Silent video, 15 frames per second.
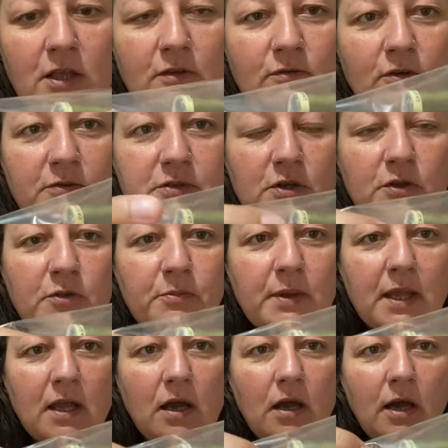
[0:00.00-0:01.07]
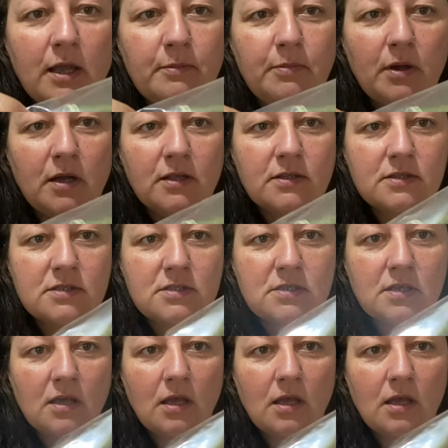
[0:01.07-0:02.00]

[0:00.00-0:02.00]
We've also got the big eye buttons.